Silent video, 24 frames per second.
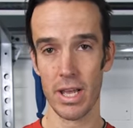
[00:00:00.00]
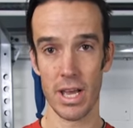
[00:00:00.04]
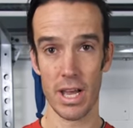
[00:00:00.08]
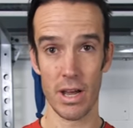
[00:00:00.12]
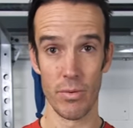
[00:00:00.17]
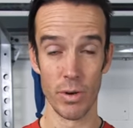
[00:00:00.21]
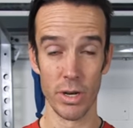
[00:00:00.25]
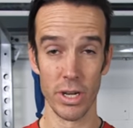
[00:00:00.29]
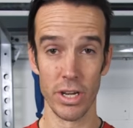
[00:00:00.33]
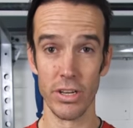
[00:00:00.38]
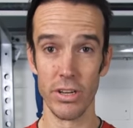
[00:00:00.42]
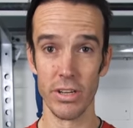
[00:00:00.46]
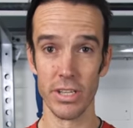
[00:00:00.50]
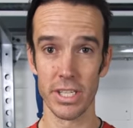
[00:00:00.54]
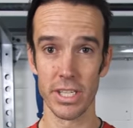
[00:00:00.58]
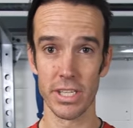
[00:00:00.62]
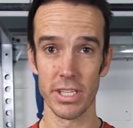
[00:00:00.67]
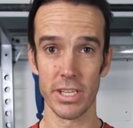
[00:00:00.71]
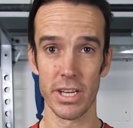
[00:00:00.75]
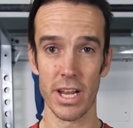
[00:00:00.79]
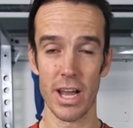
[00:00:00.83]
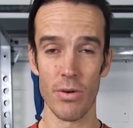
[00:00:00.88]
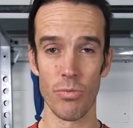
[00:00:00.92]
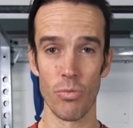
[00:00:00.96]
And we're gonna use
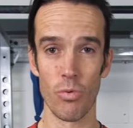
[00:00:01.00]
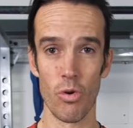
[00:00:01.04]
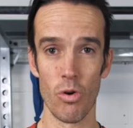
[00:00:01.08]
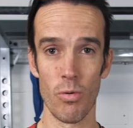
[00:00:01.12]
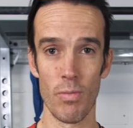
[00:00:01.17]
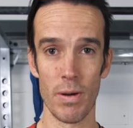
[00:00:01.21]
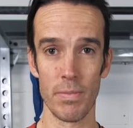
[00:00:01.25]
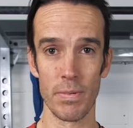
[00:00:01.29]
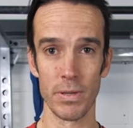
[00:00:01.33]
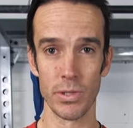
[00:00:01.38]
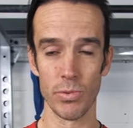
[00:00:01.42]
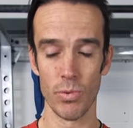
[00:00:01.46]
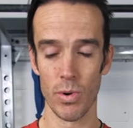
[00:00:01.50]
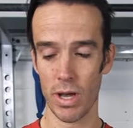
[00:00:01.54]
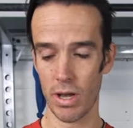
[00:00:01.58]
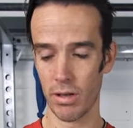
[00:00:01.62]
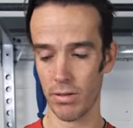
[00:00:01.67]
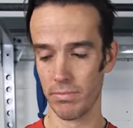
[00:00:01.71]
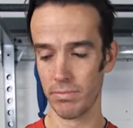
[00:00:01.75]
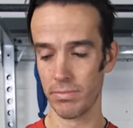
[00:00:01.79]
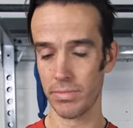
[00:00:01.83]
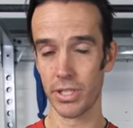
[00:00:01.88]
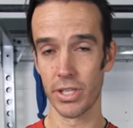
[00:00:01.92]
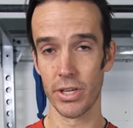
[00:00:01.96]
this in our warm up as
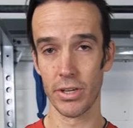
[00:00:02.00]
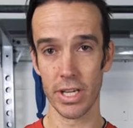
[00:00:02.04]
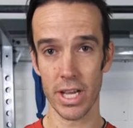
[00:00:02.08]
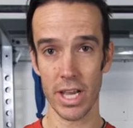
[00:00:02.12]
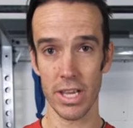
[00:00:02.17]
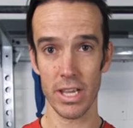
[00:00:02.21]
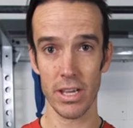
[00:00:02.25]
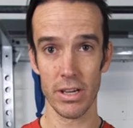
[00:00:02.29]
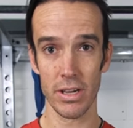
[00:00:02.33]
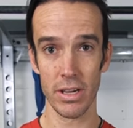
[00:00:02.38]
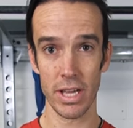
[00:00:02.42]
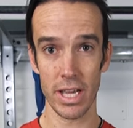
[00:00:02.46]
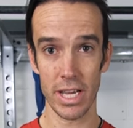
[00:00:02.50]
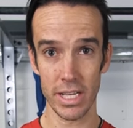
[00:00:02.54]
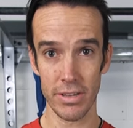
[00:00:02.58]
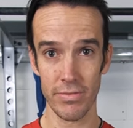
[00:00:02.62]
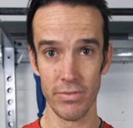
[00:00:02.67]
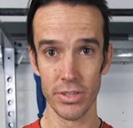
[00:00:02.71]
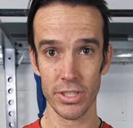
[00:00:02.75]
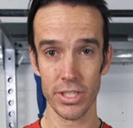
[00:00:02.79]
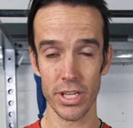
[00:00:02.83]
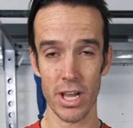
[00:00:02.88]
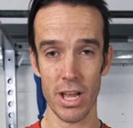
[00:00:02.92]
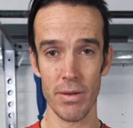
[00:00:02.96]
well. So get your
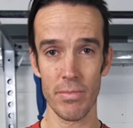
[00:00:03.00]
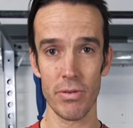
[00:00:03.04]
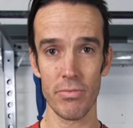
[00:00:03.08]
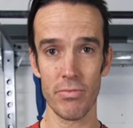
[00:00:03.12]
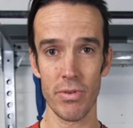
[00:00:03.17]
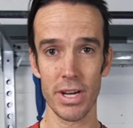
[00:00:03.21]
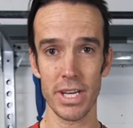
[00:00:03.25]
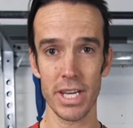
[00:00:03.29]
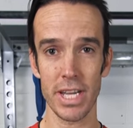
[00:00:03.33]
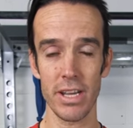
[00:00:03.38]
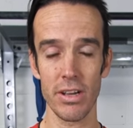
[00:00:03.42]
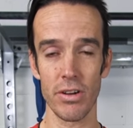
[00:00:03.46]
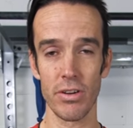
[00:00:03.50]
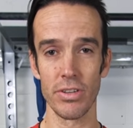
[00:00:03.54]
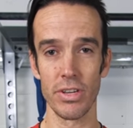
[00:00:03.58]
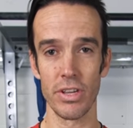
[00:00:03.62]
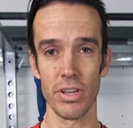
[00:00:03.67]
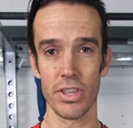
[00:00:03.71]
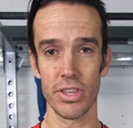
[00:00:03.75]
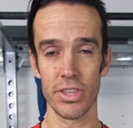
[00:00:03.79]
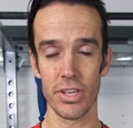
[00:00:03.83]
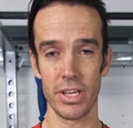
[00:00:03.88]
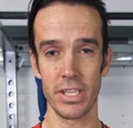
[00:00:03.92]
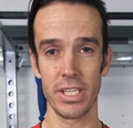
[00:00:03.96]
interval timer ready on
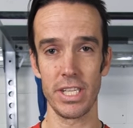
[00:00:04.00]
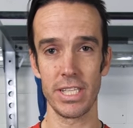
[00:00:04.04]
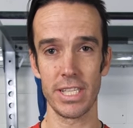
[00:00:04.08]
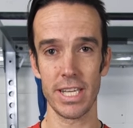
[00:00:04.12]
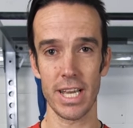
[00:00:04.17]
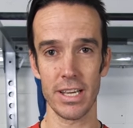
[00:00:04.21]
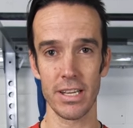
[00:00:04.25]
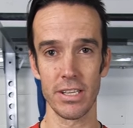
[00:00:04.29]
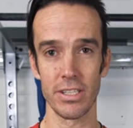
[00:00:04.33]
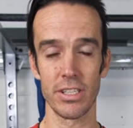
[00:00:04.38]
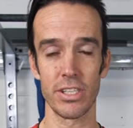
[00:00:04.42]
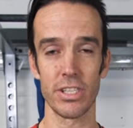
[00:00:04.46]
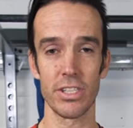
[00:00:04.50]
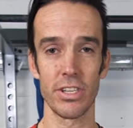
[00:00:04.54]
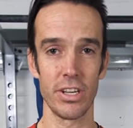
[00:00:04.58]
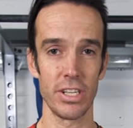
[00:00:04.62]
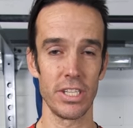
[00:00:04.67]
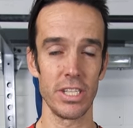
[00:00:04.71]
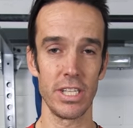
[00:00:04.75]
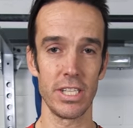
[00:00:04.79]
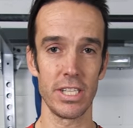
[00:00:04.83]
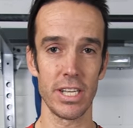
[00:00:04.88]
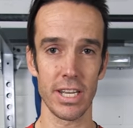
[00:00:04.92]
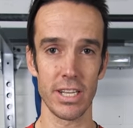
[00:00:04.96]
your 30 seconds,
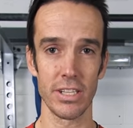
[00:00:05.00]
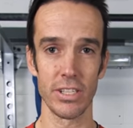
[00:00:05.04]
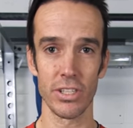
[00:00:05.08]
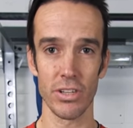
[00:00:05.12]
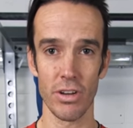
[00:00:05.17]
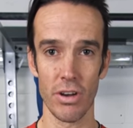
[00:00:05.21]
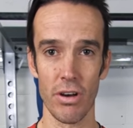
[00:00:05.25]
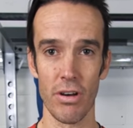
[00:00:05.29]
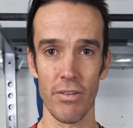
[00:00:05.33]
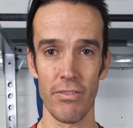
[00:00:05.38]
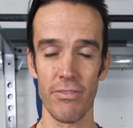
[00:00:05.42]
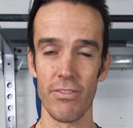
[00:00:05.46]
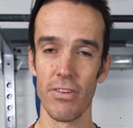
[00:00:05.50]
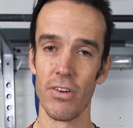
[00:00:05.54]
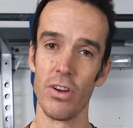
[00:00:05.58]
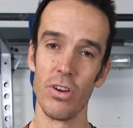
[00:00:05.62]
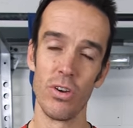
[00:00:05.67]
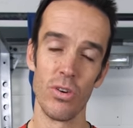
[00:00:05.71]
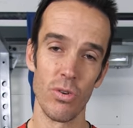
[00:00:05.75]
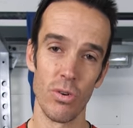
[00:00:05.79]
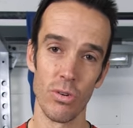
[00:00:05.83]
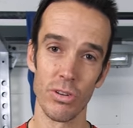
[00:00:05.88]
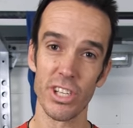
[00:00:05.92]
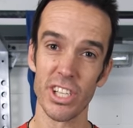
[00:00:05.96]
30 seconds off,
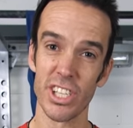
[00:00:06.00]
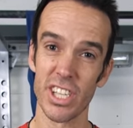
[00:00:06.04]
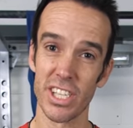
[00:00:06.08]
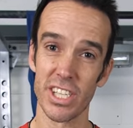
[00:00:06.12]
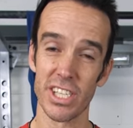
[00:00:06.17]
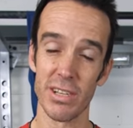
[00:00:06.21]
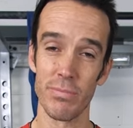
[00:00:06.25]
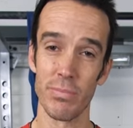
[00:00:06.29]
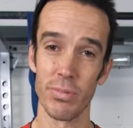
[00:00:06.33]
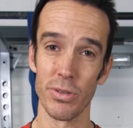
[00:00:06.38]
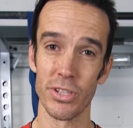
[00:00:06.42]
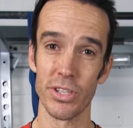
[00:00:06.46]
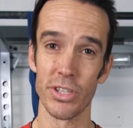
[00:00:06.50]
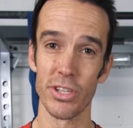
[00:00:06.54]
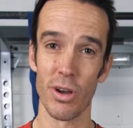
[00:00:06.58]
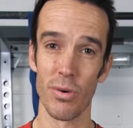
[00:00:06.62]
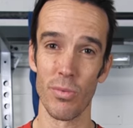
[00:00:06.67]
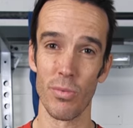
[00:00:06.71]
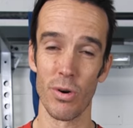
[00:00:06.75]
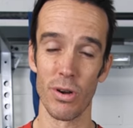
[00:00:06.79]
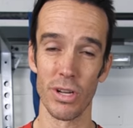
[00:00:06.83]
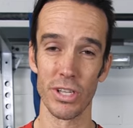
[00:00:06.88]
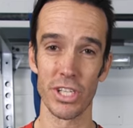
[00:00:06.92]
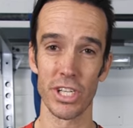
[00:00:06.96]
or just a simple
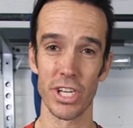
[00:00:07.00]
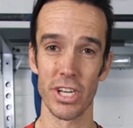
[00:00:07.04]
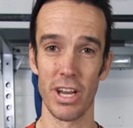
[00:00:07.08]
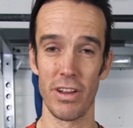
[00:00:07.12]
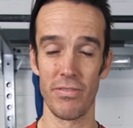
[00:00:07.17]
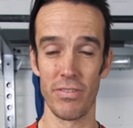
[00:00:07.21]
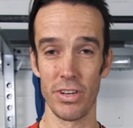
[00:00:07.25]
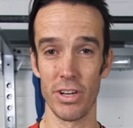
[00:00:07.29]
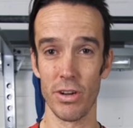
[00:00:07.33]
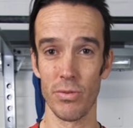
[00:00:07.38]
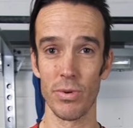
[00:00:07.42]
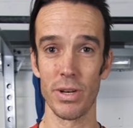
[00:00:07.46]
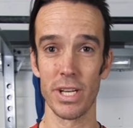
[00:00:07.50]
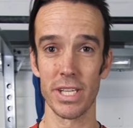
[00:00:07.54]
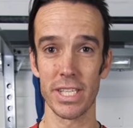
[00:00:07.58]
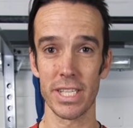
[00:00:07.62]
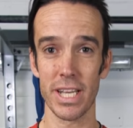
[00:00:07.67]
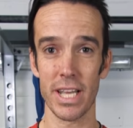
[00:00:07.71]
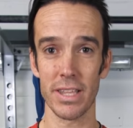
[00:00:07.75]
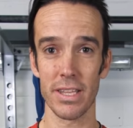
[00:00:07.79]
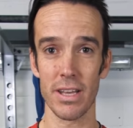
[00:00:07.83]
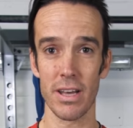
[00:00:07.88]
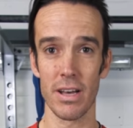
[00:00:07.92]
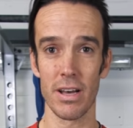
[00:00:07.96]
stopwatch if you don't wanna
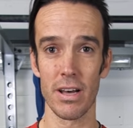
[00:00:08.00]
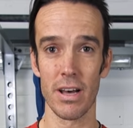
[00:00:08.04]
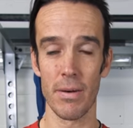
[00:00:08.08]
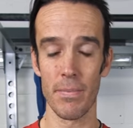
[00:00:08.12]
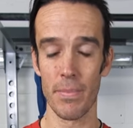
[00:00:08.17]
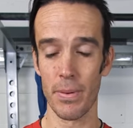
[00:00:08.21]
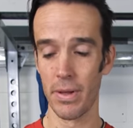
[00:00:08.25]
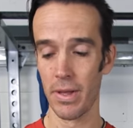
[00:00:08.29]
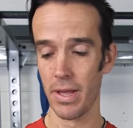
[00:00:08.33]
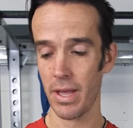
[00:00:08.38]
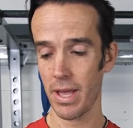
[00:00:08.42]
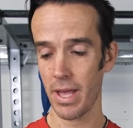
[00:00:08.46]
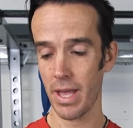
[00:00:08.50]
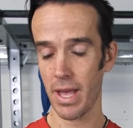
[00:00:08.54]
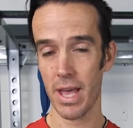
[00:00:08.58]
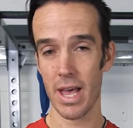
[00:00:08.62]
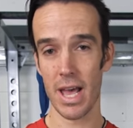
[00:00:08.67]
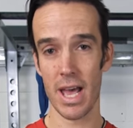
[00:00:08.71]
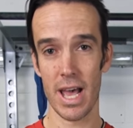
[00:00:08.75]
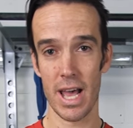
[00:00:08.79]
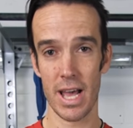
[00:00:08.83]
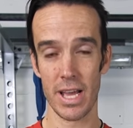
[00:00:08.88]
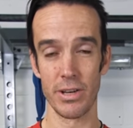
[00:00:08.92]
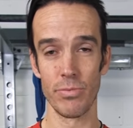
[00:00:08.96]
set that up
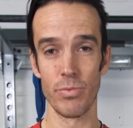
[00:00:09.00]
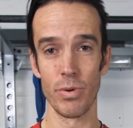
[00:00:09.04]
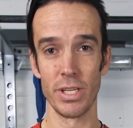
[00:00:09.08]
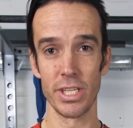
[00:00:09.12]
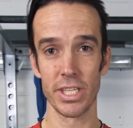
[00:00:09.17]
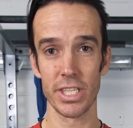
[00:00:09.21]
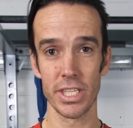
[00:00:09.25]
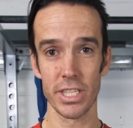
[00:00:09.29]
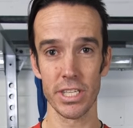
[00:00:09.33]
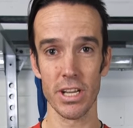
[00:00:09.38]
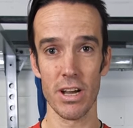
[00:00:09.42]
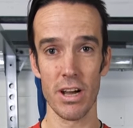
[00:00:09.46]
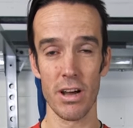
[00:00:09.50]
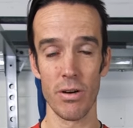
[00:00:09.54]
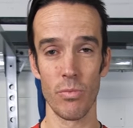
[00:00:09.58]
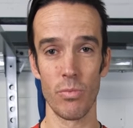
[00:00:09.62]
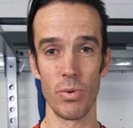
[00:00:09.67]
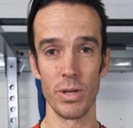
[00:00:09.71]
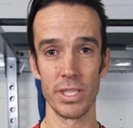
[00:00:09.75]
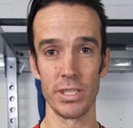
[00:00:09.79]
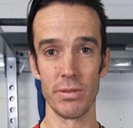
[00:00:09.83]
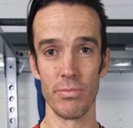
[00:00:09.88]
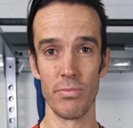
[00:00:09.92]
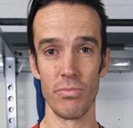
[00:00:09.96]
and we're gonna start
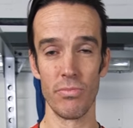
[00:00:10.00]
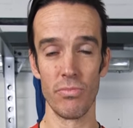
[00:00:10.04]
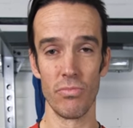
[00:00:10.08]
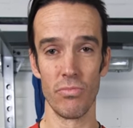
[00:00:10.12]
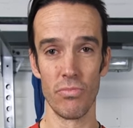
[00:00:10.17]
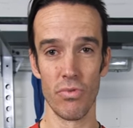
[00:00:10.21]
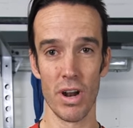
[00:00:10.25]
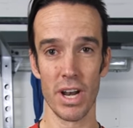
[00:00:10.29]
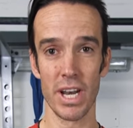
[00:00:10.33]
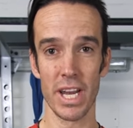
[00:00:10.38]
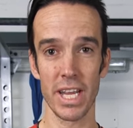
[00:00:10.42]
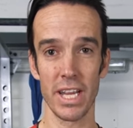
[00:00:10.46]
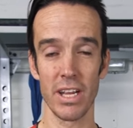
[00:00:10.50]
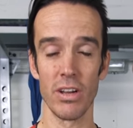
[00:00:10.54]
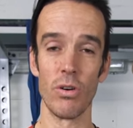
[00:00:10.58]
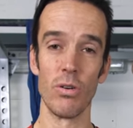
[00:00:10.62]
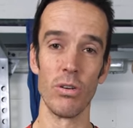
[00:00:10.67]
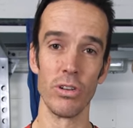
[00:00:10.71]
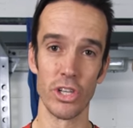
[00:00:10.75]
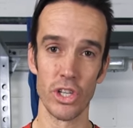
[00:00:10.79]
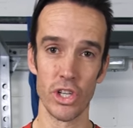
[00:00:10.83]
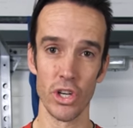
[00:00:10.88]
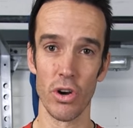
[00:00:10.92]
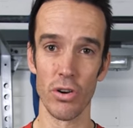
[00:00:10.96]
with some running
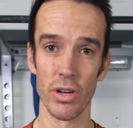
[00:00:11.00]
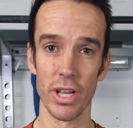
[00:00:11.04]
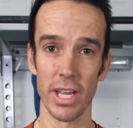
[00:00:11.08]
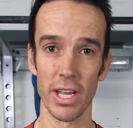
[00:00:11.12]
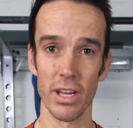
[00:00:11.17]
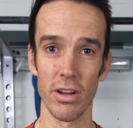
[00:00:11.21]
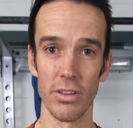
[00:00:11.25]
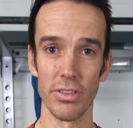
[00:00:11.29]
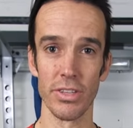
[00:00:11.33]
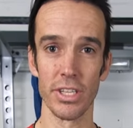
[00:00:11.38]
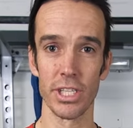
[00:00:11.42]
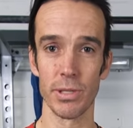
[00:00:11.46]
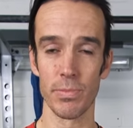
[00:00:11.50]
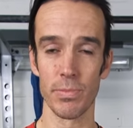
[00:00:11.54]
or jogging on the